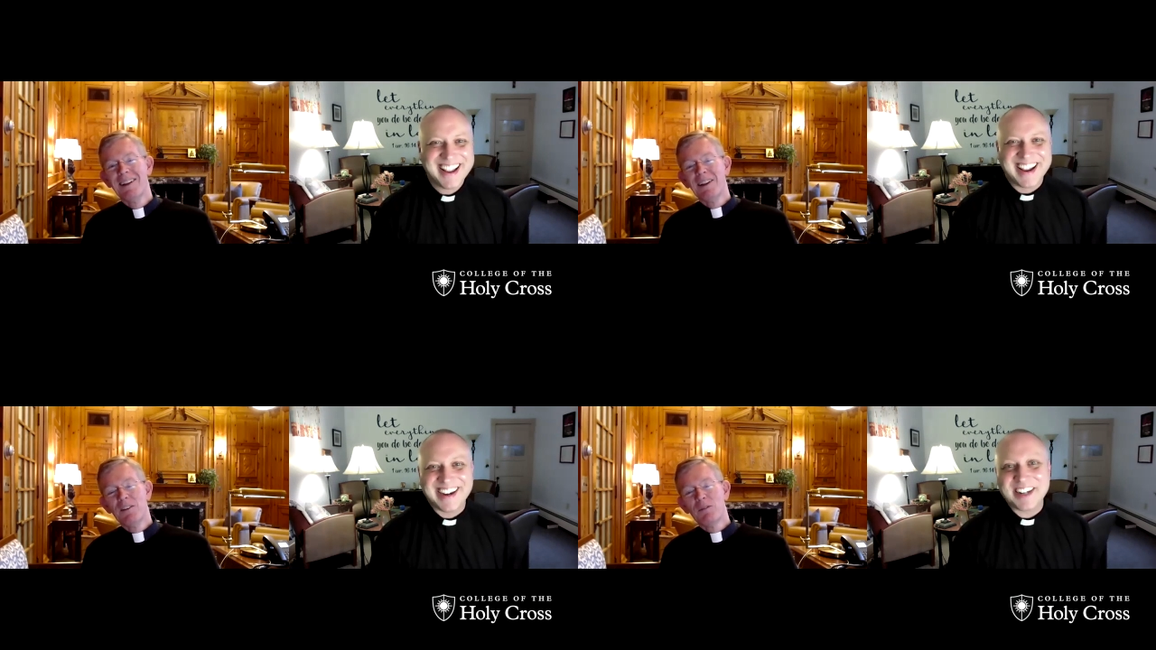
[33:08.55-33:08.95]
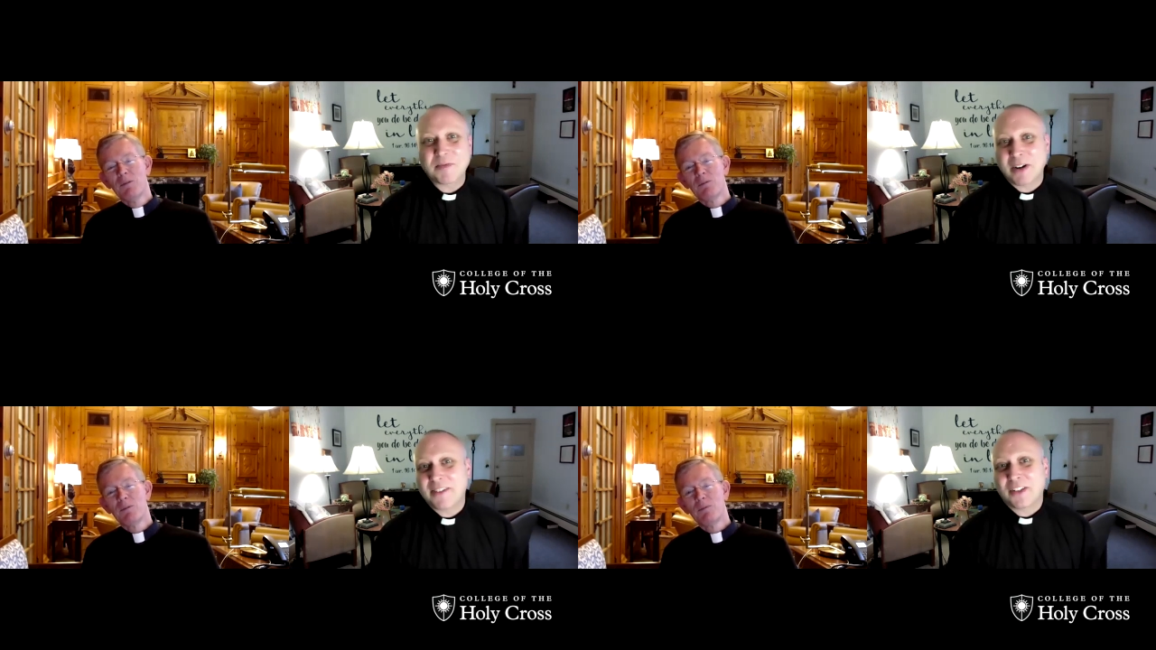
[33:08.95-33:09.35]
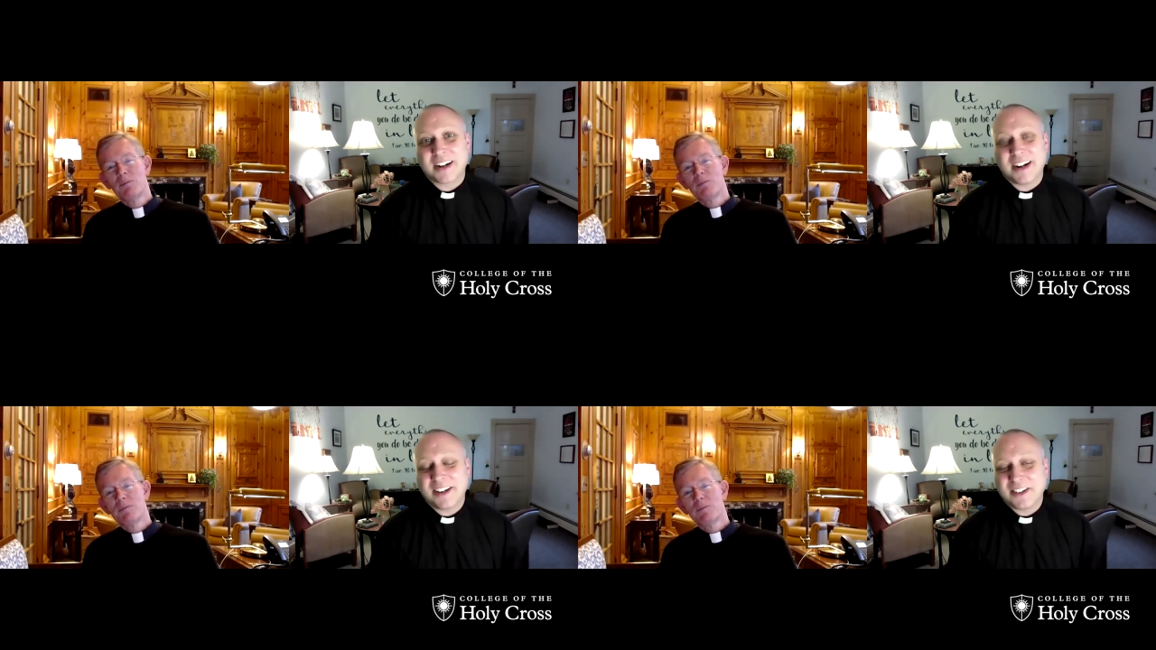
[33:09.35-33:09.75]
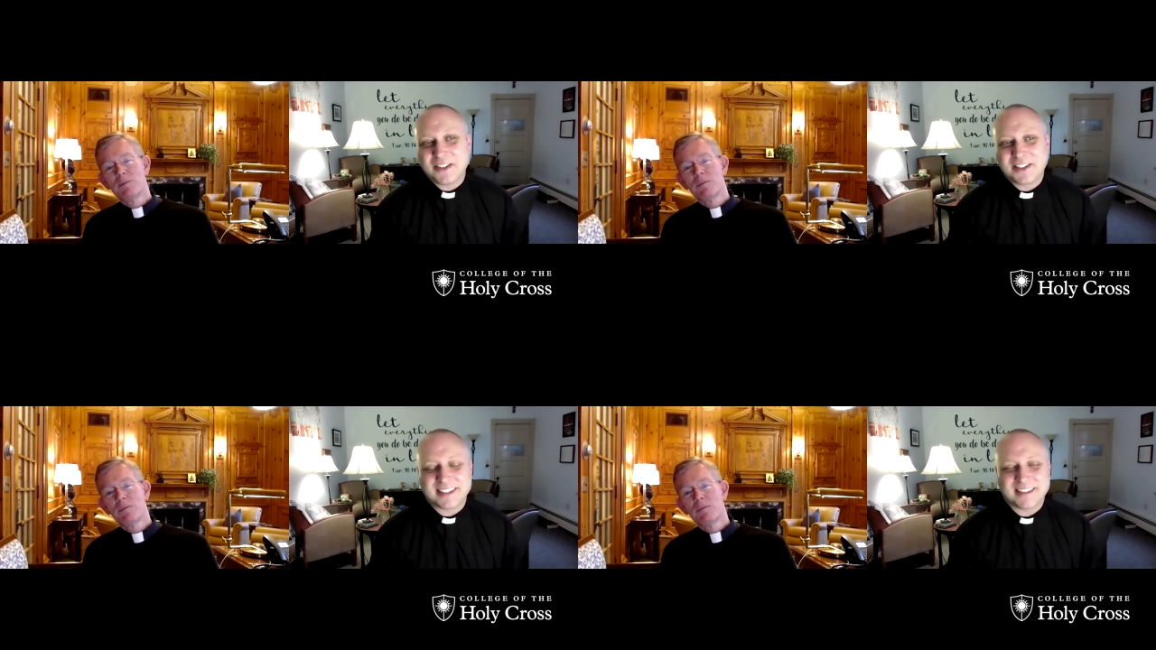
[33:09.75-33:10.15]
Speaker 1: and he's praying for the
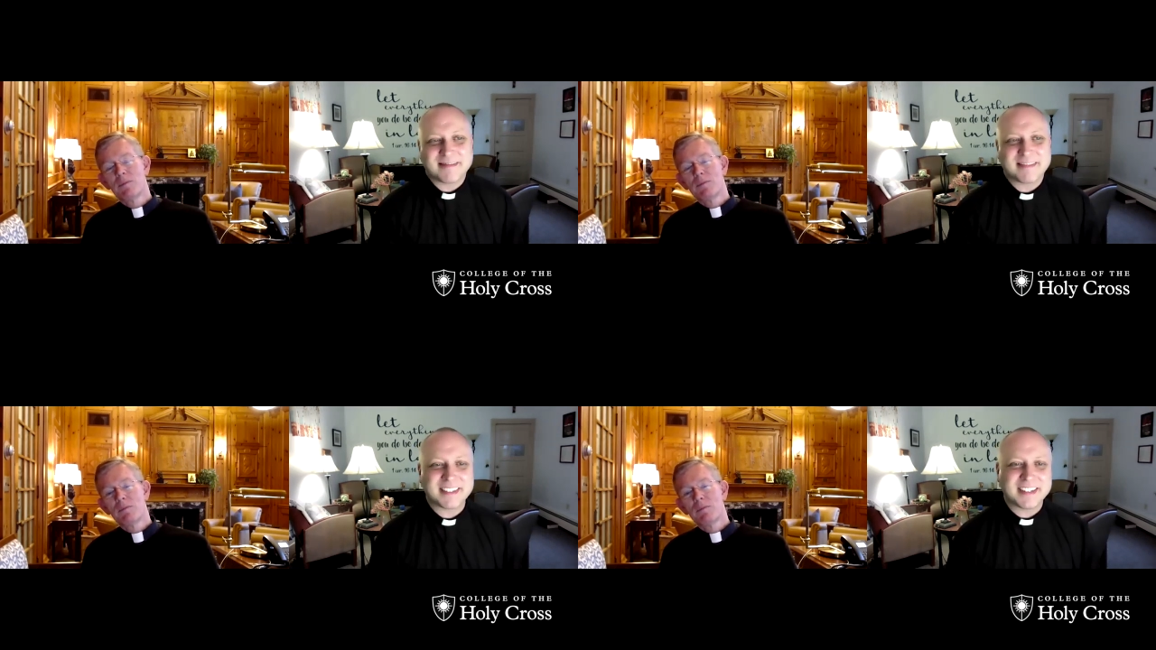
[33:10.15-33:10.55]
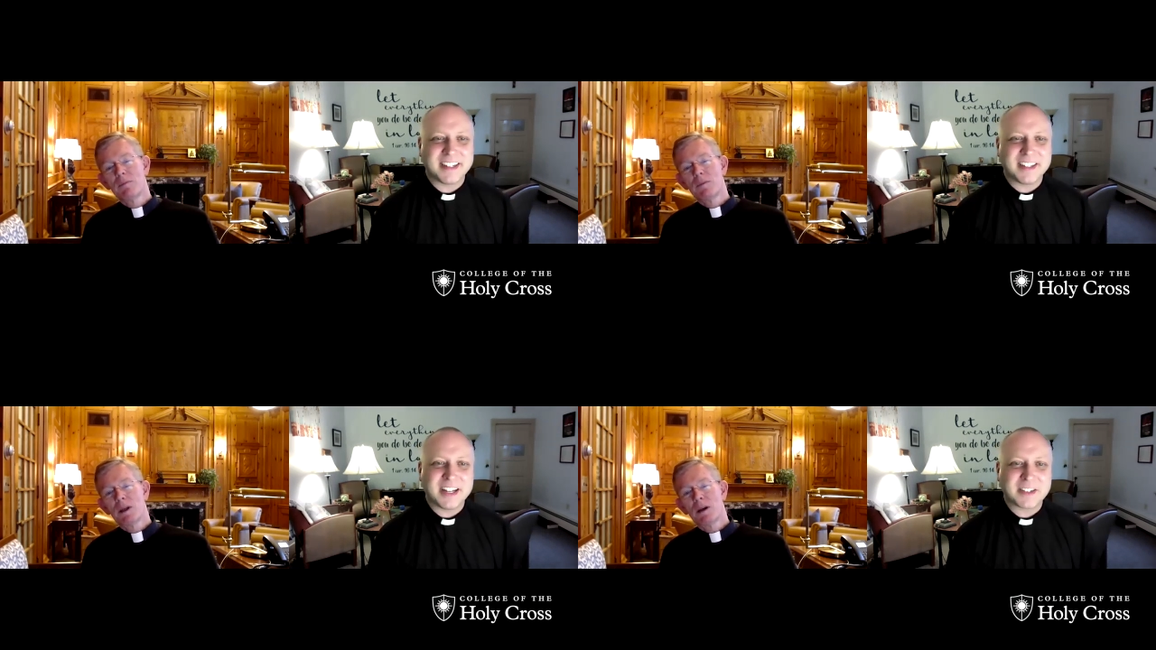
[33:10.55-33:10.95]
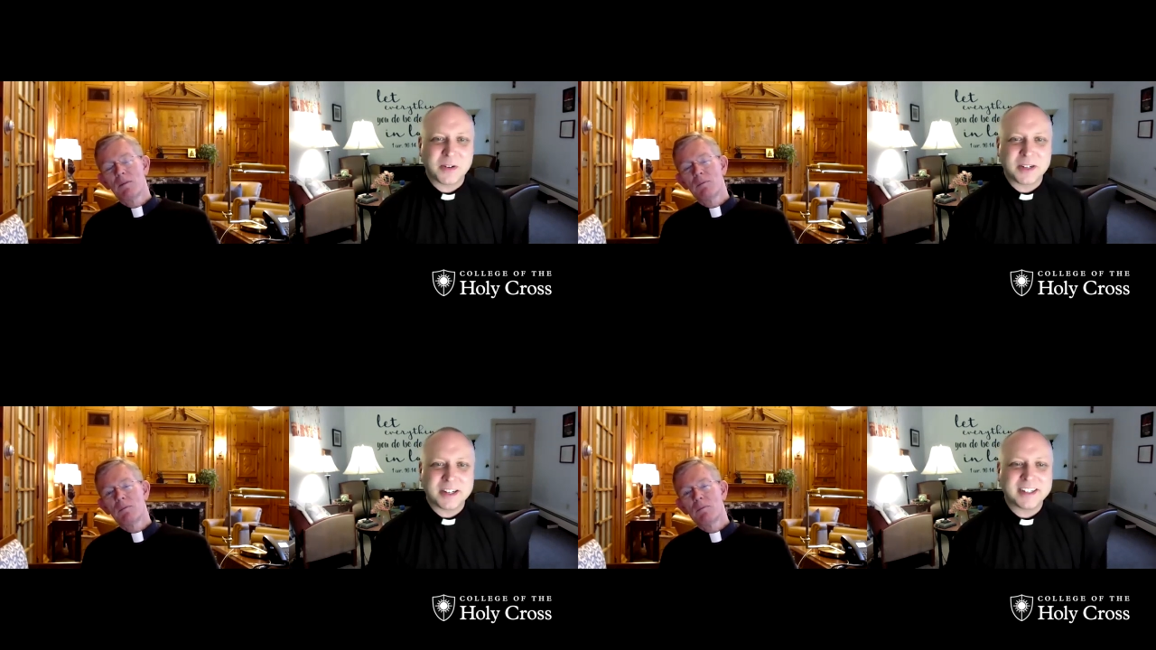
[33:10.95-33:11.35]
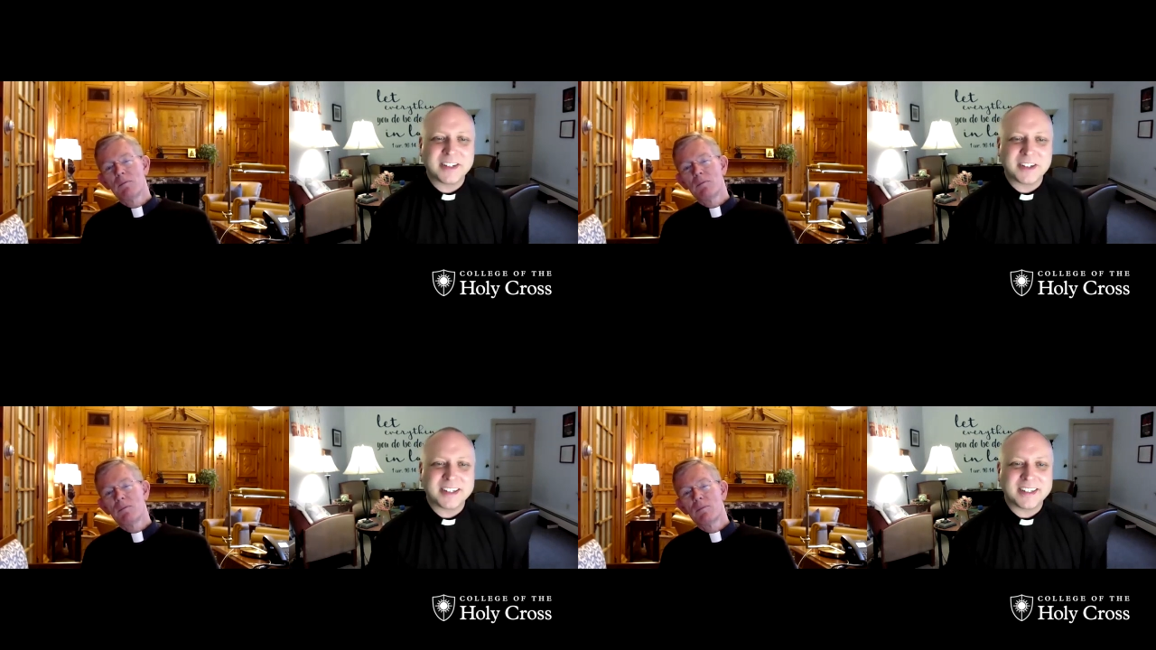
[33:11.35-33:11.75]
college, and, and a lot going on
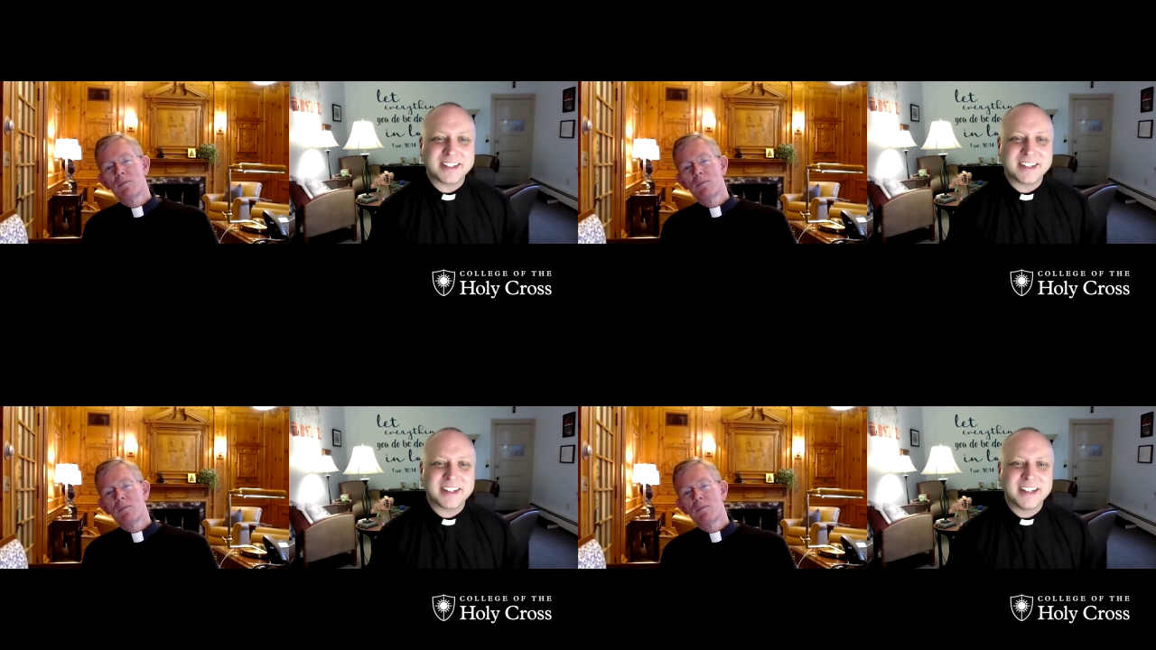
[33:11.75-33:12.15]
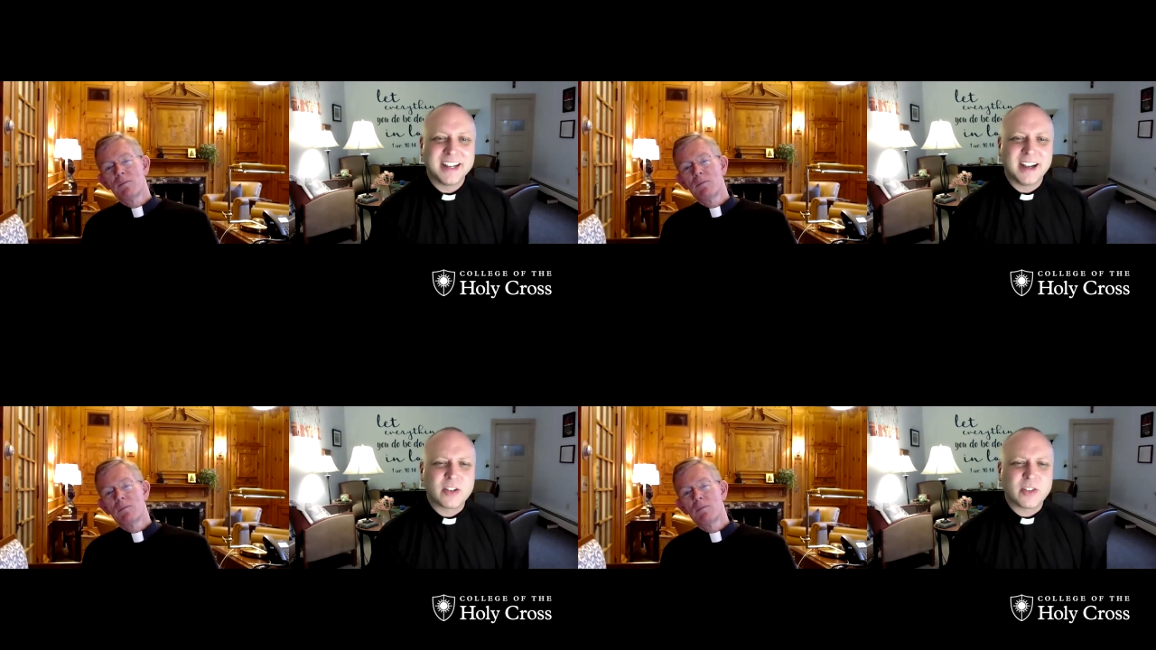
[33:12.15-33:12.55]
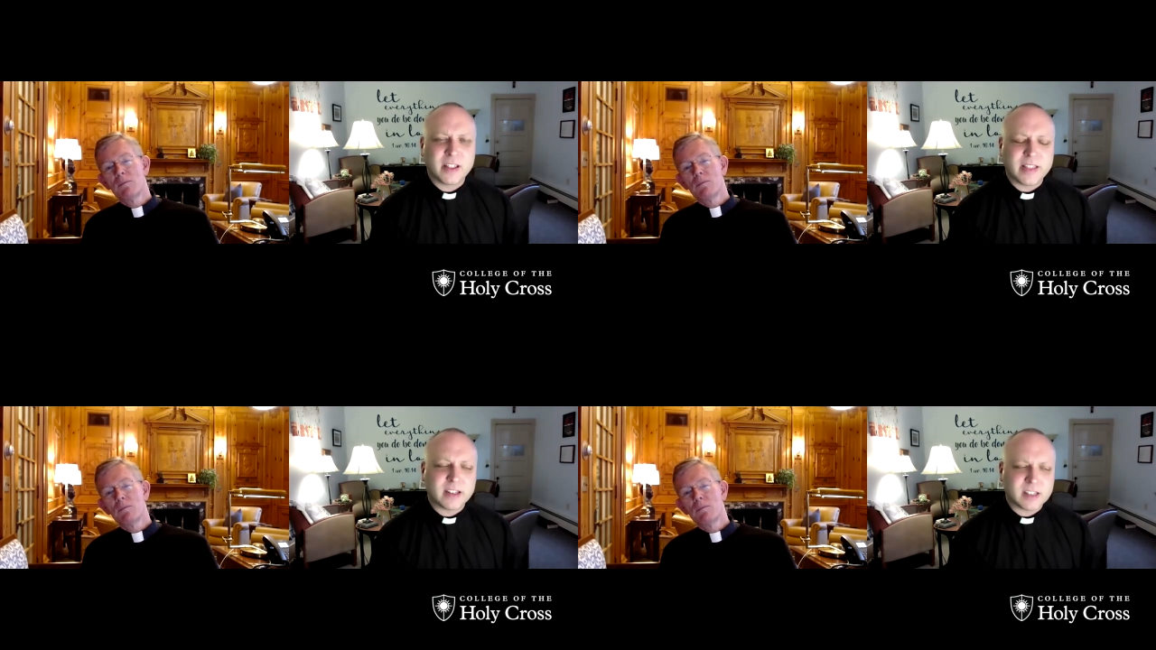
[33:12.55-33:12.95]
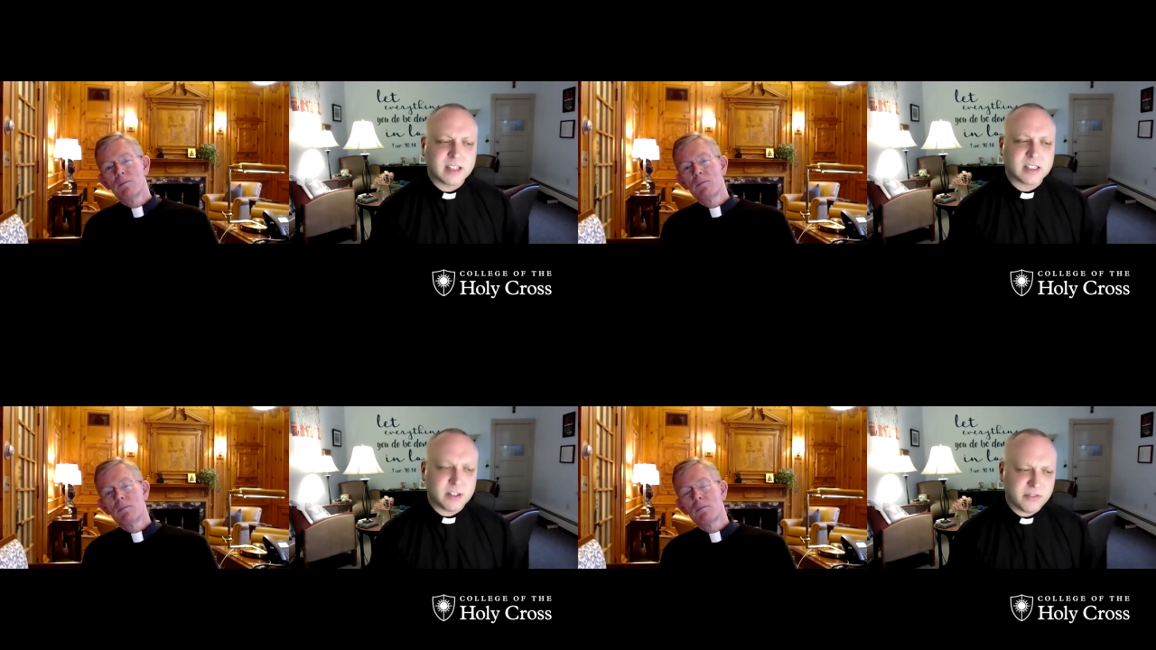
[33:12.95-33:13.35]
here, and uh, I do think that
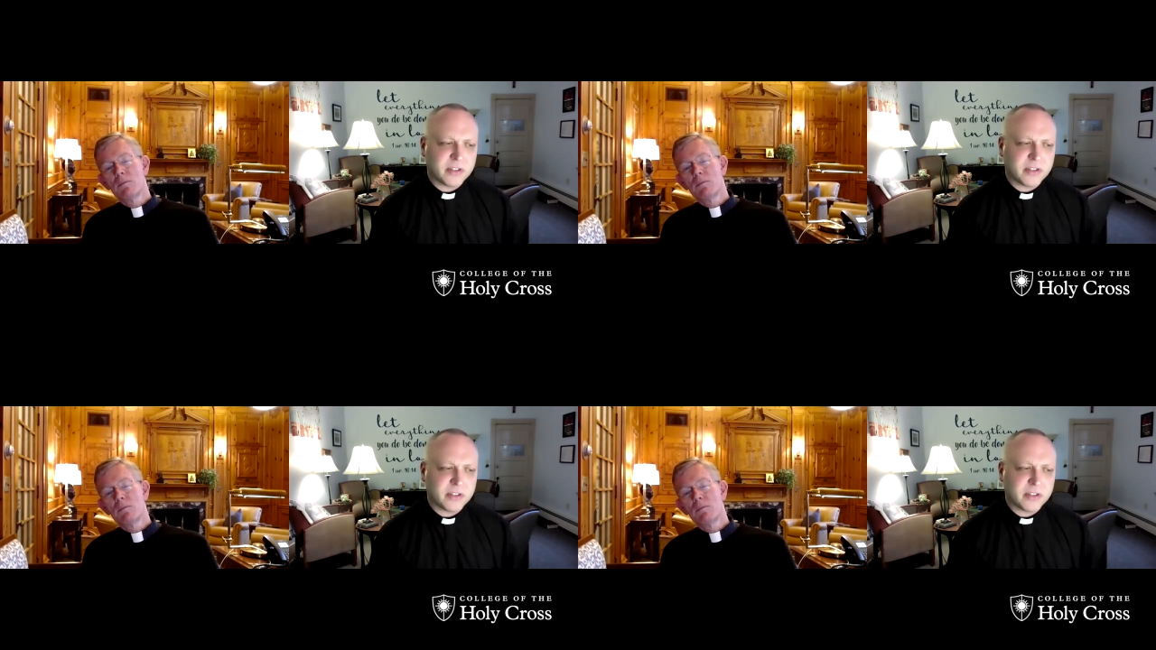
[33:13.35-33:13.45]
sense of,